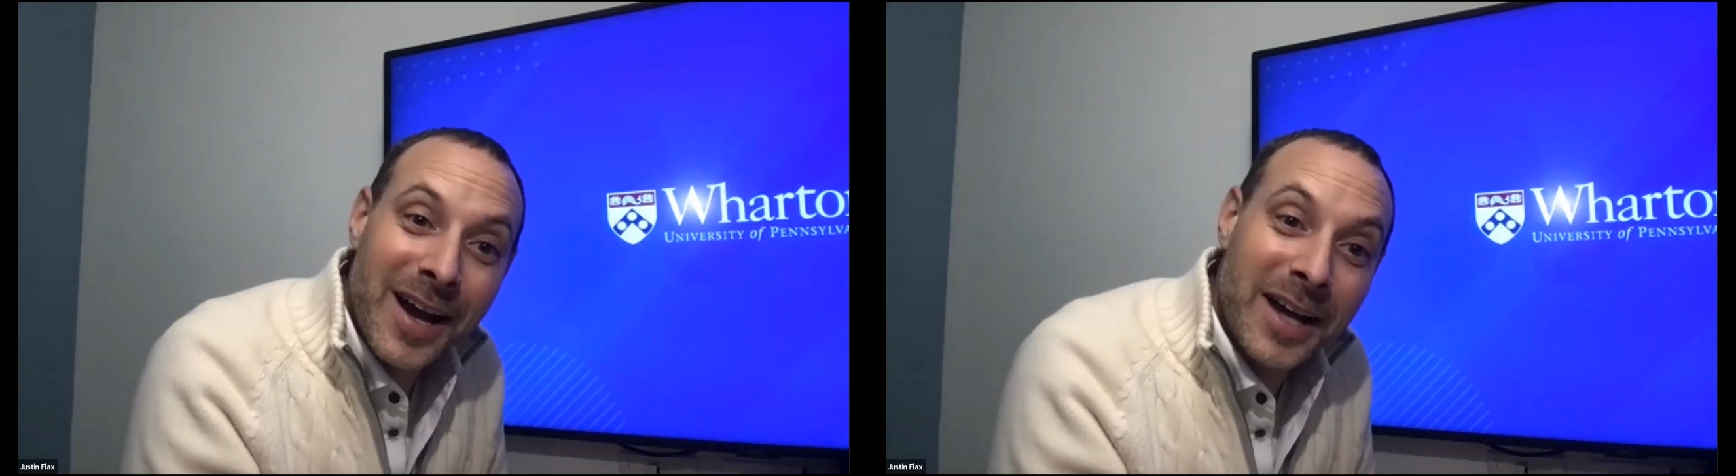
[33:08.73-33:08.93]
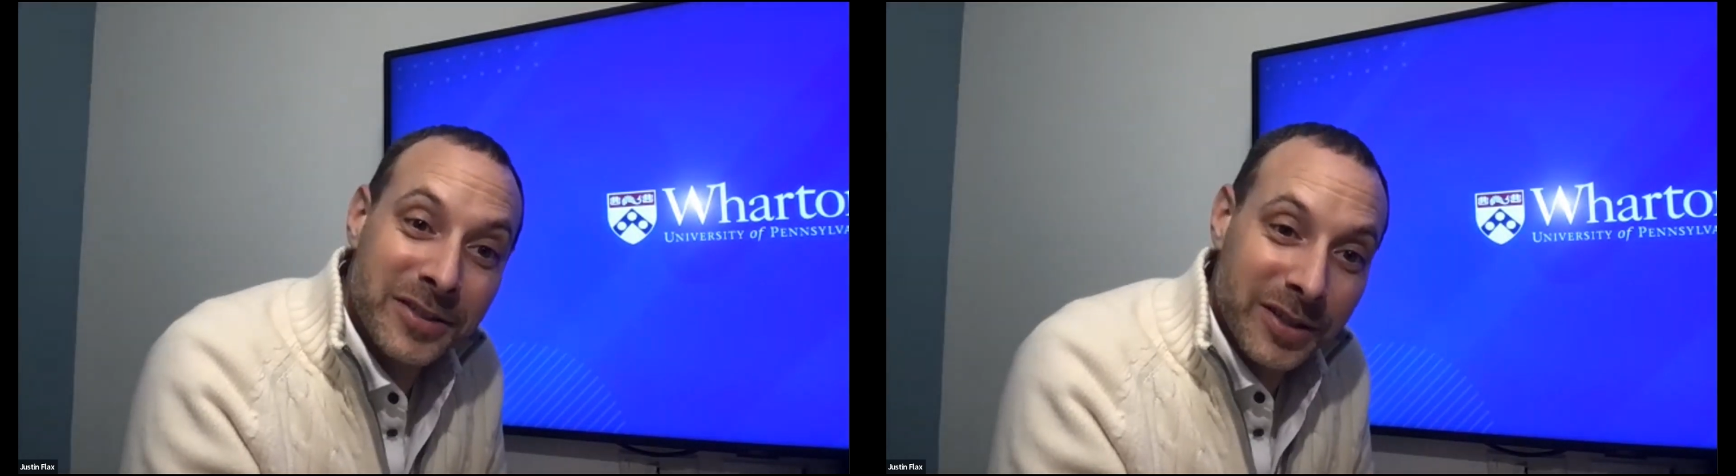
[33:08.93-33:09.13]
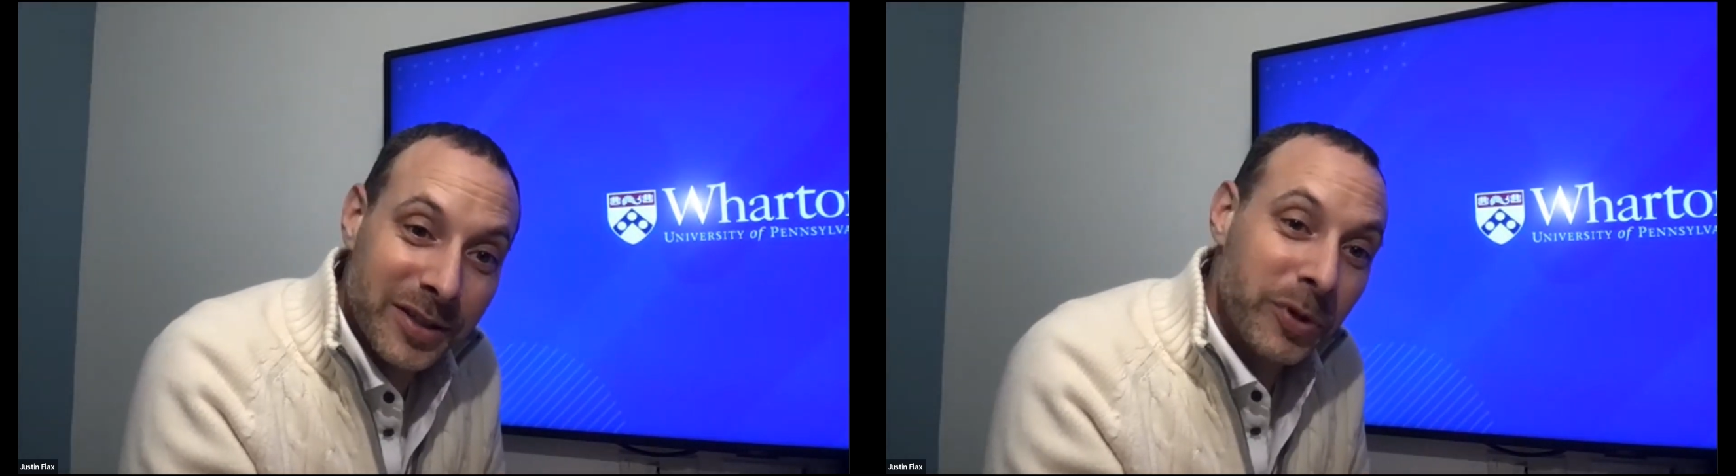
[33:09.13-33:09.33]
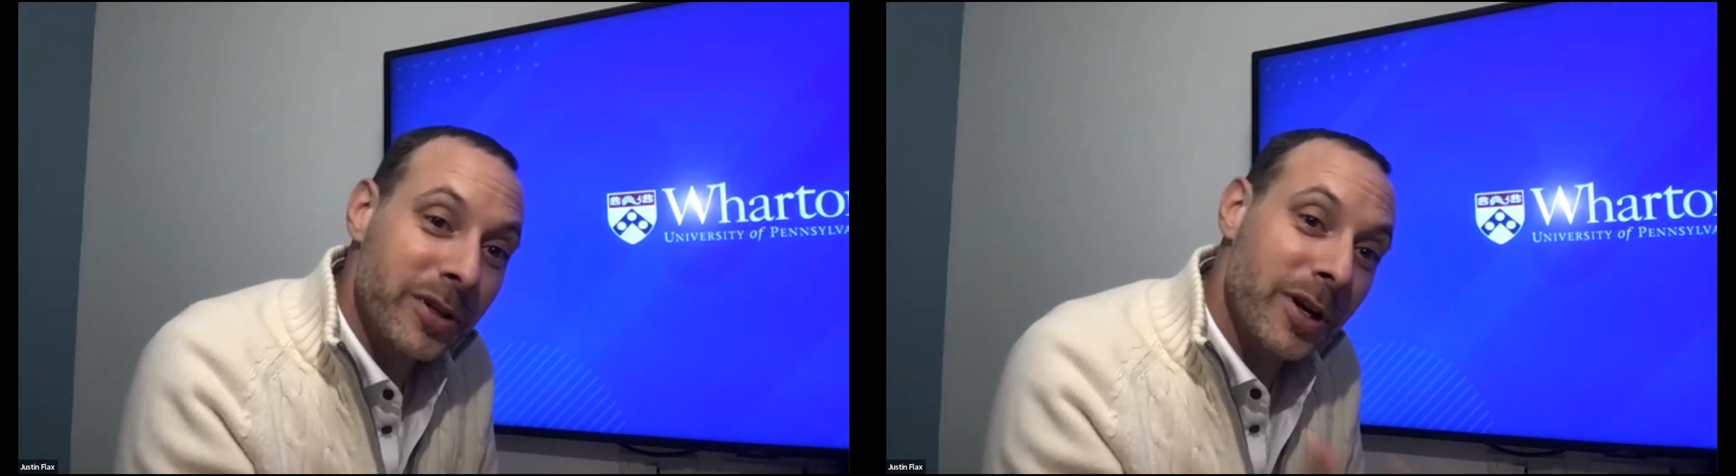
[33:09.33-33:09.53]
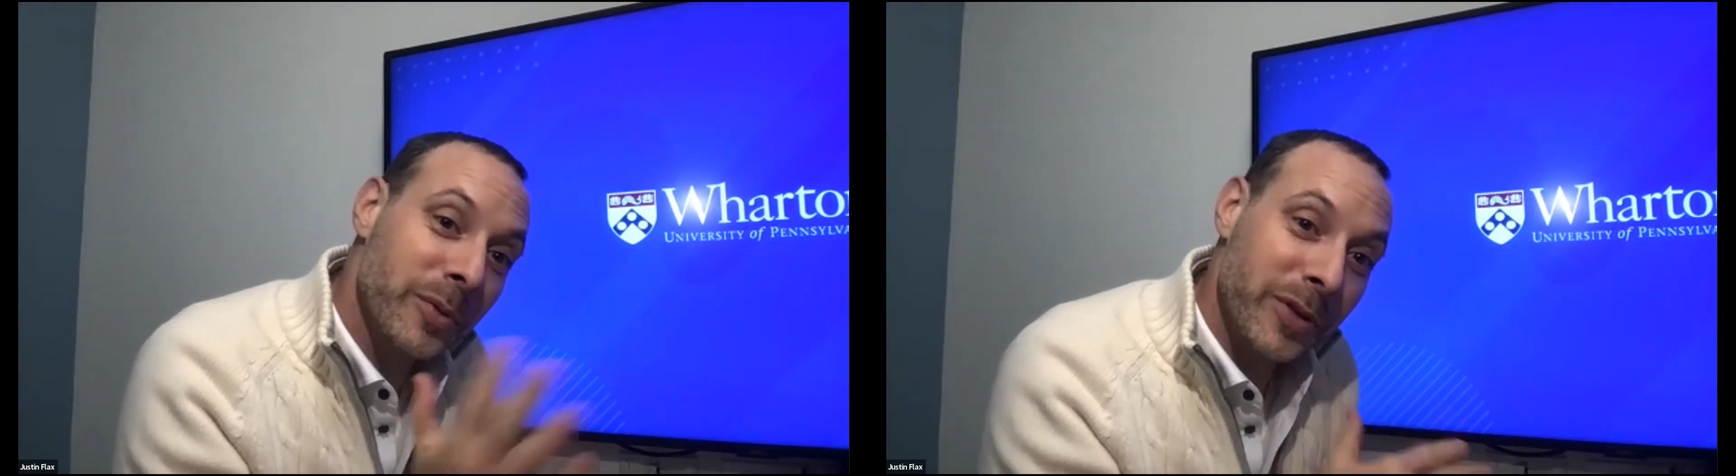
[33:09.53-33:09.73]
Actually, we're
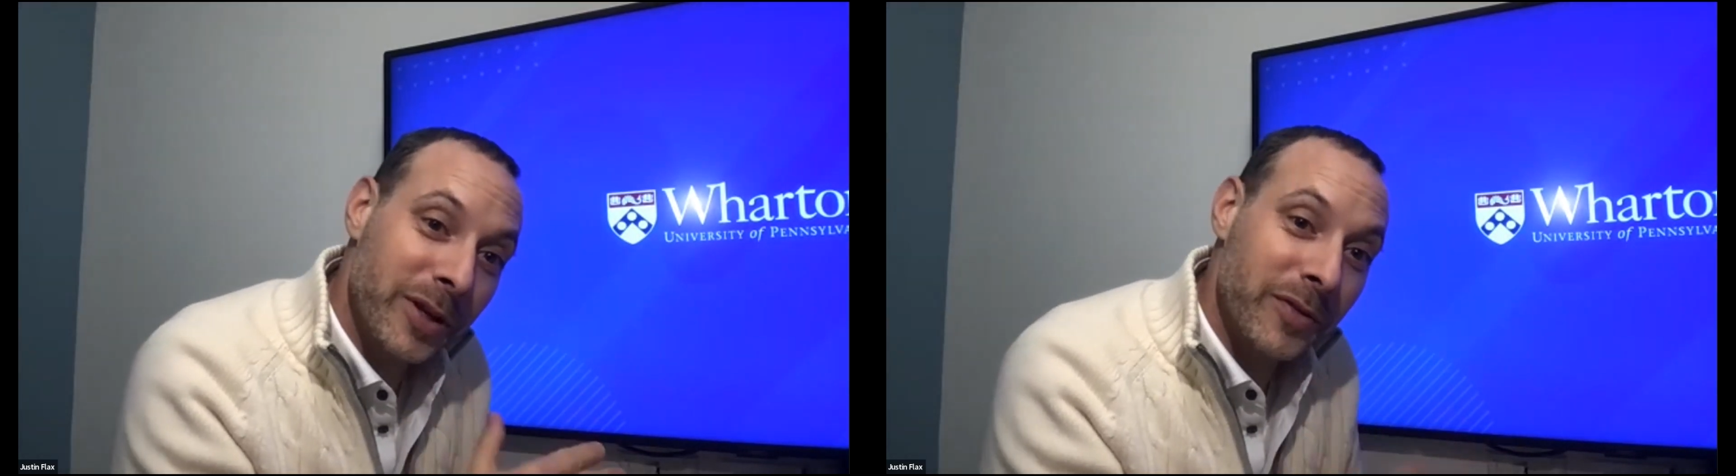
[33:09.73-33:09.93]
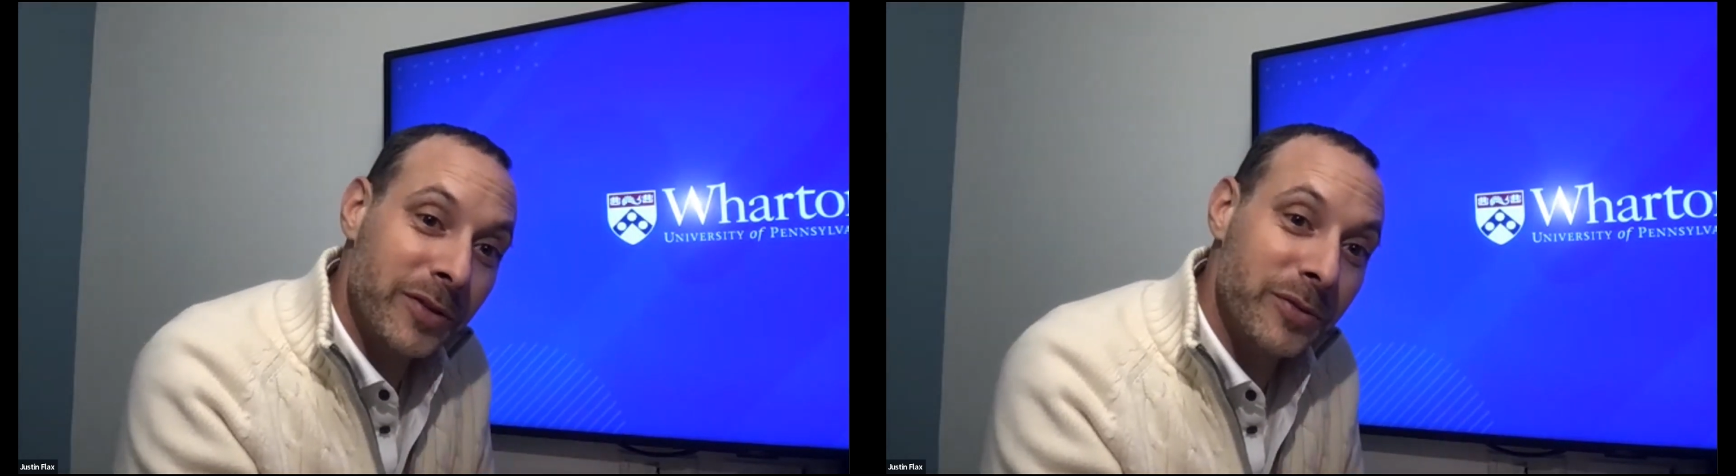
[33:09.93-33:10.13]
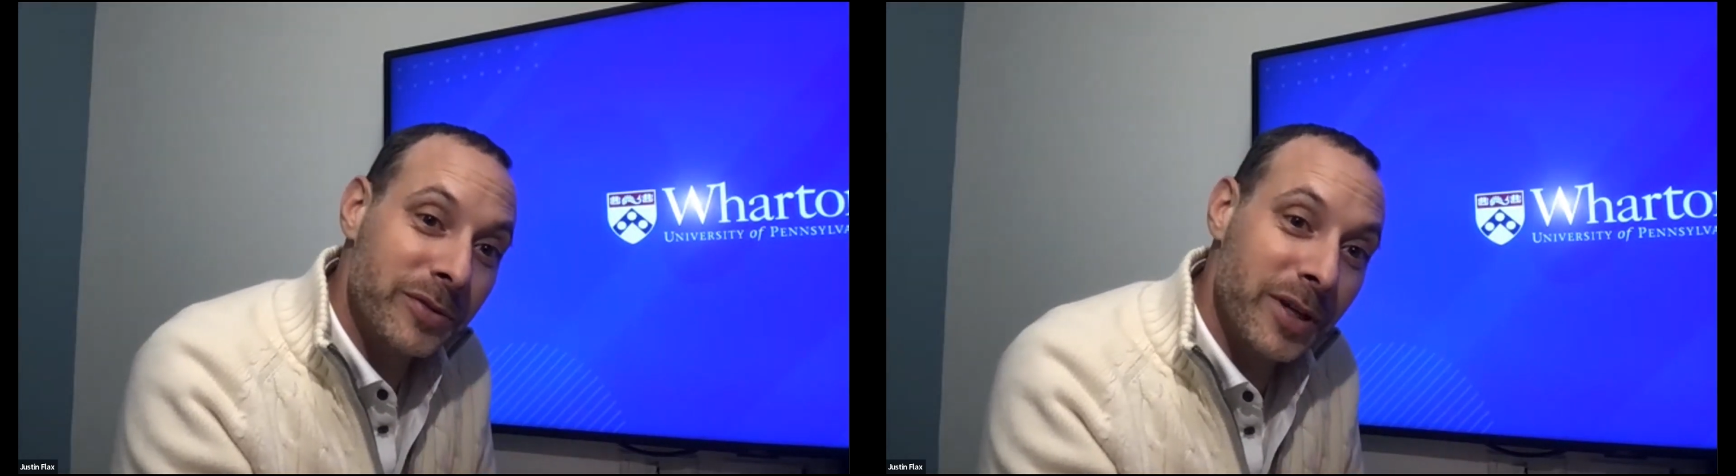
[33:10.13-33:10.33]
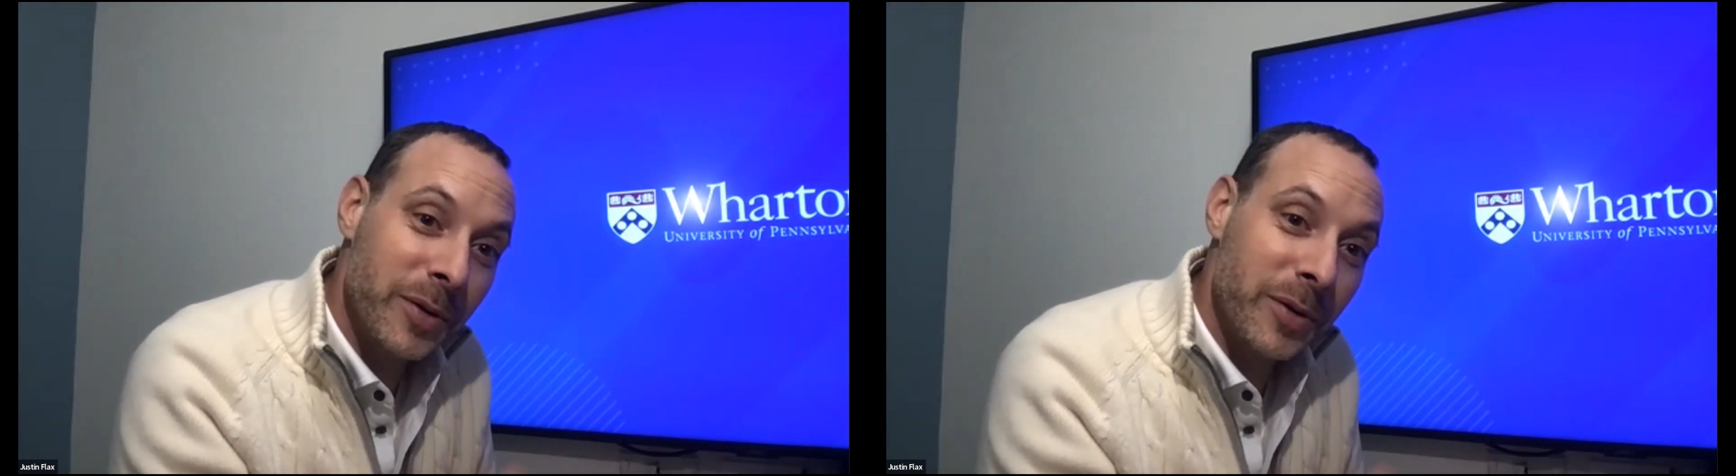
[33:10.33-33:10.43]
done with Giving Tuesday.